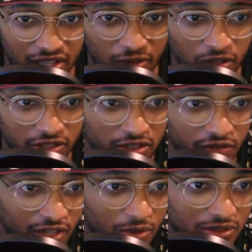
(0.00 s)
wonder if
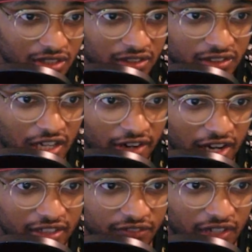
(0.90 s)
anyone's gonna
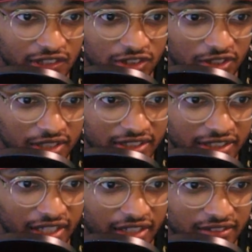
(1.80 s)
directly fight Soul at
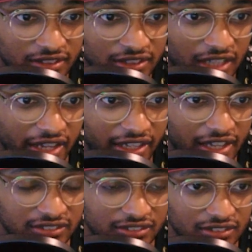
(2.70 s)
the end. I
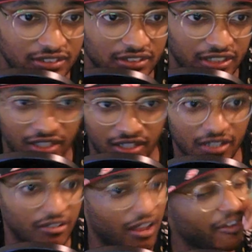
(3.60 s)
guess
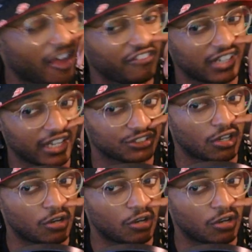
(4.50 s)
I feel like Soul